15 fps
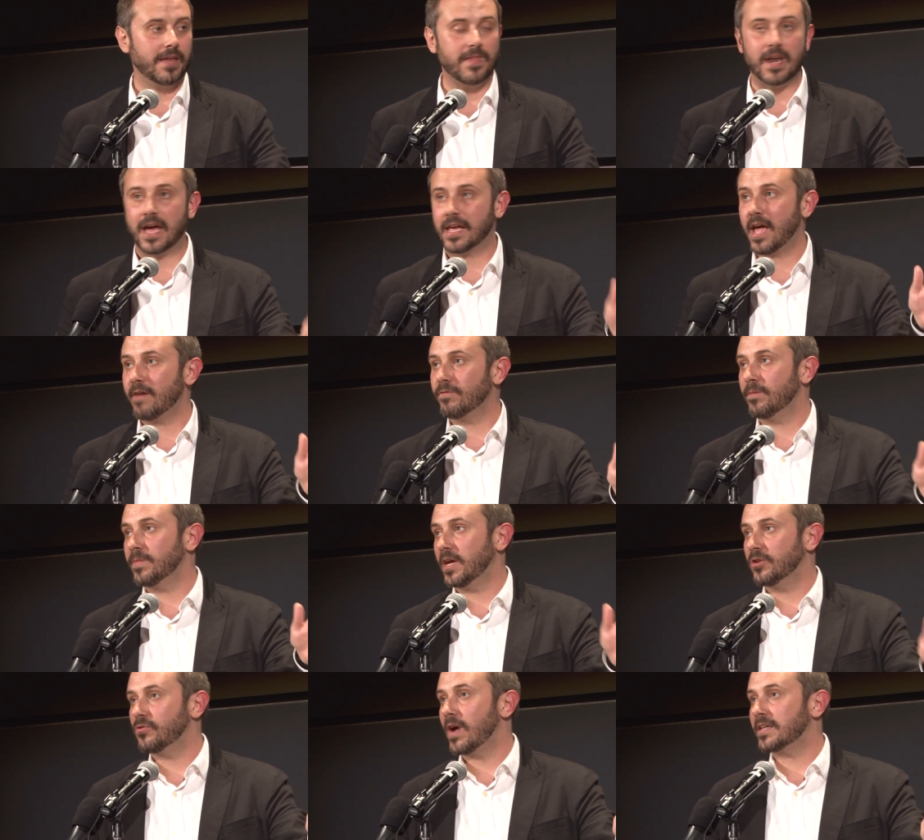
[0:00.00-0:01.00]
and then I gave them
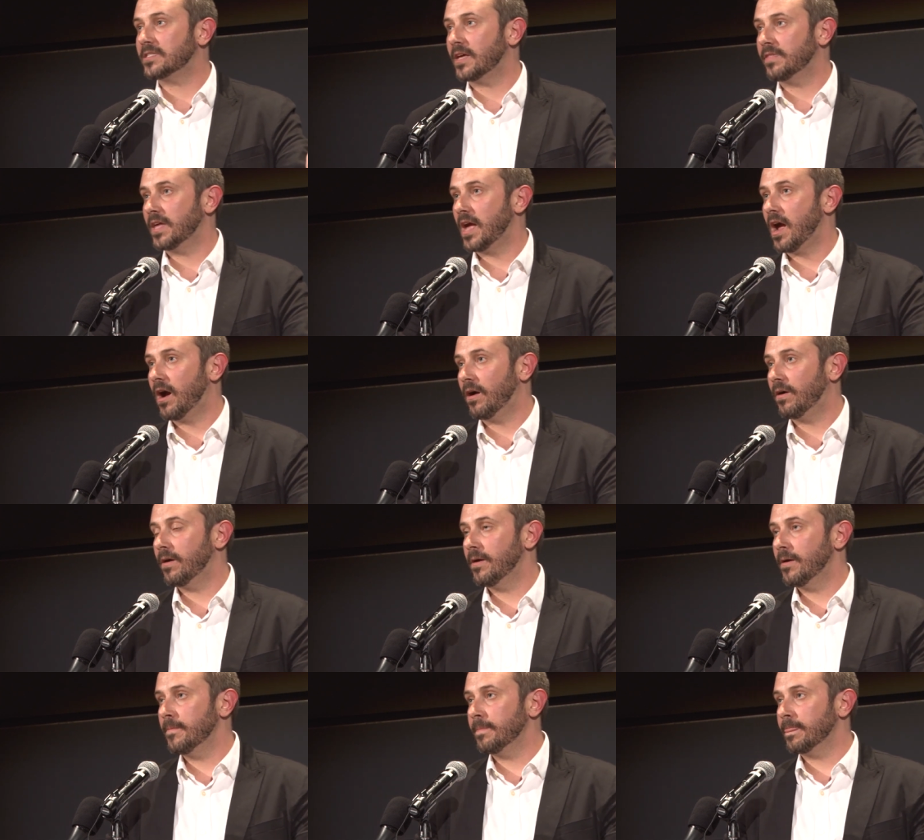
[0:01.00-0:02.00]
the address on the air